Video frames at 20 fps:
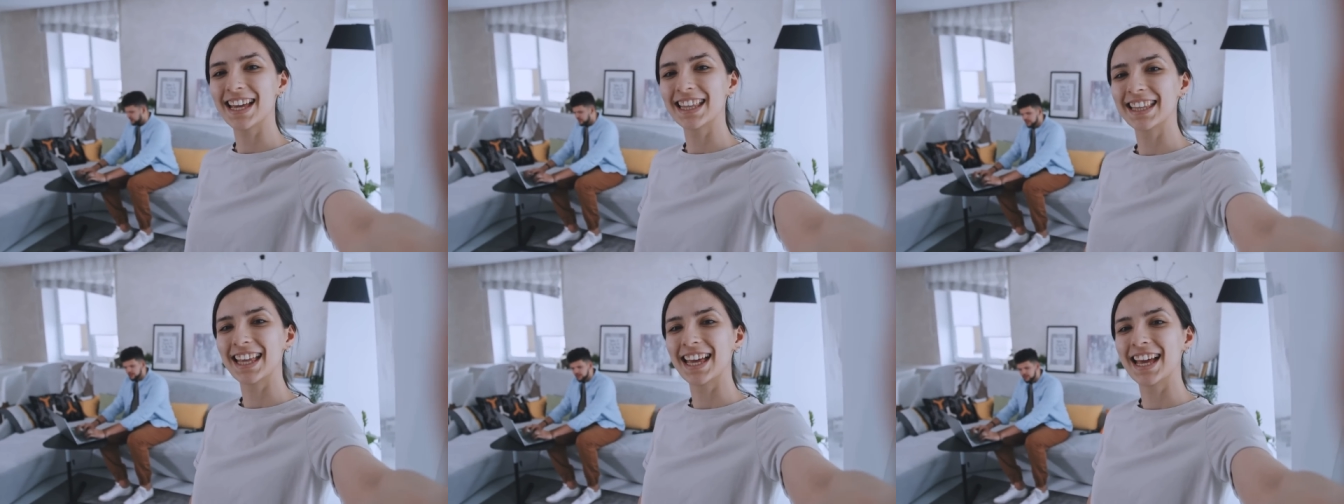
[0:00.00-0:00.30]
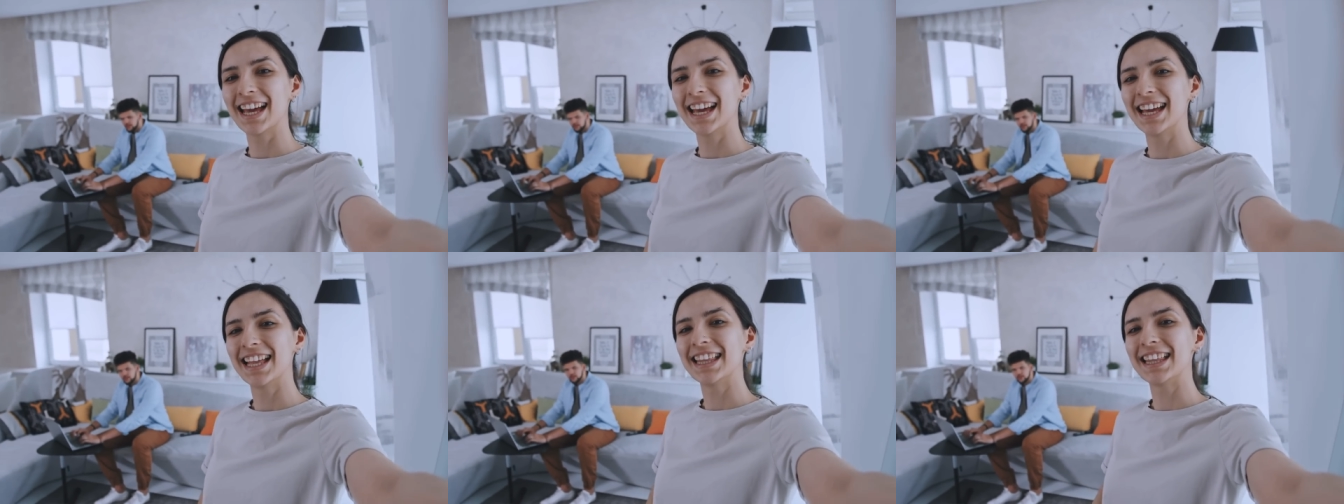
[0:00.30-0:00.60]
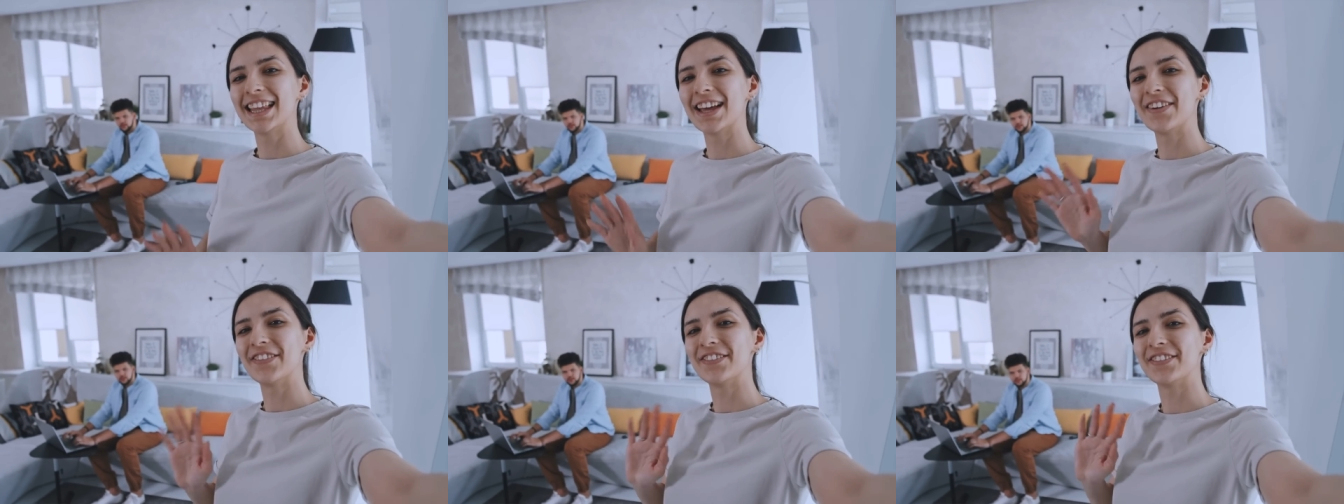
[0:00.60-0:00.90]
up to
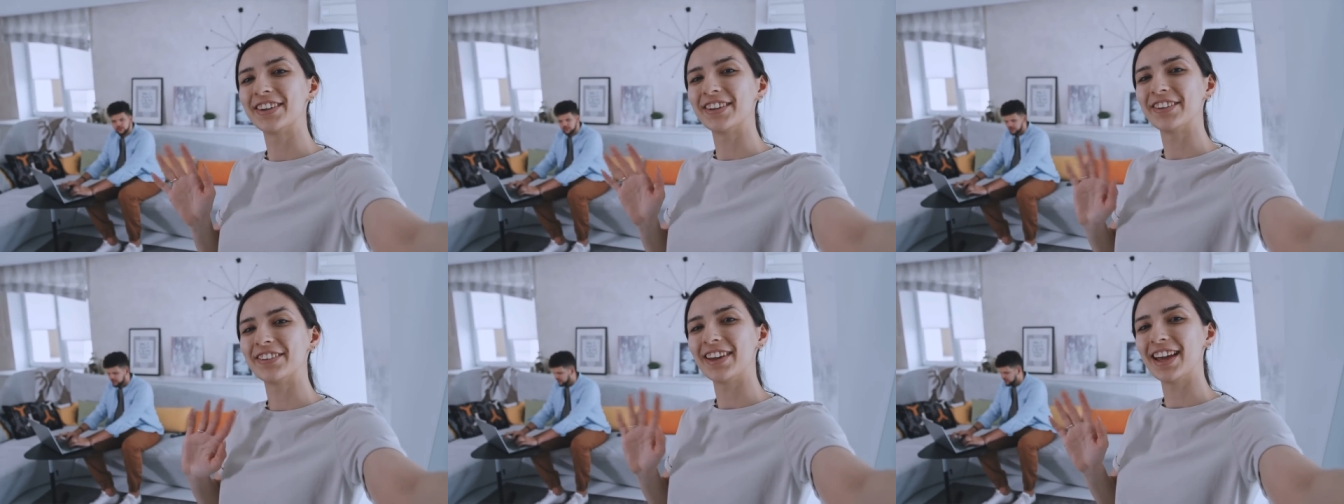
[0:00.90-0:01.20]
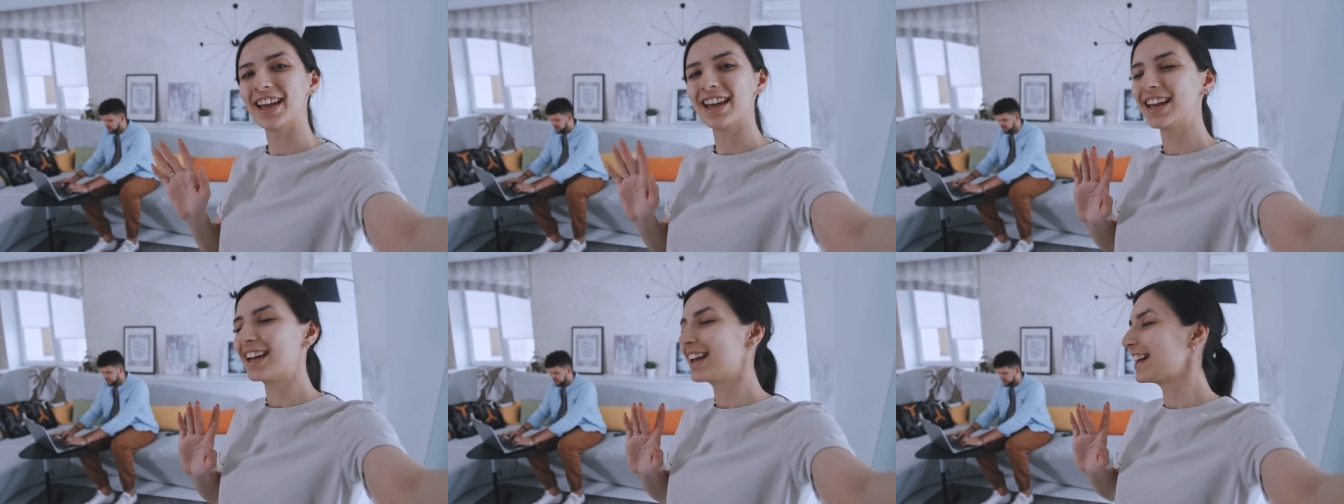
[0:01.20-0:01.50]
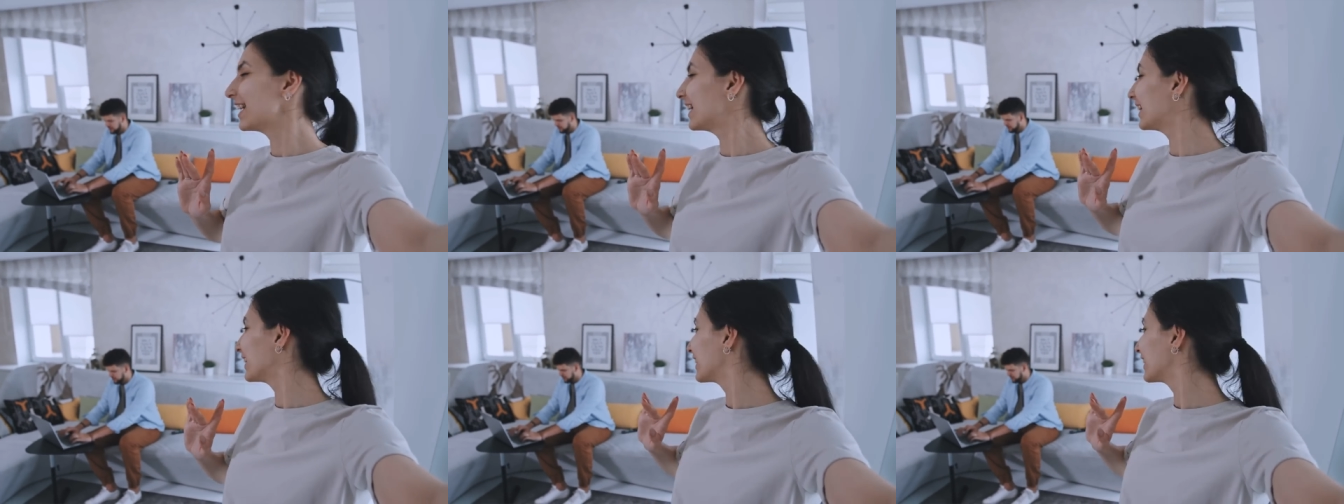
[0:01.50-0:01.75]
film in the living room of your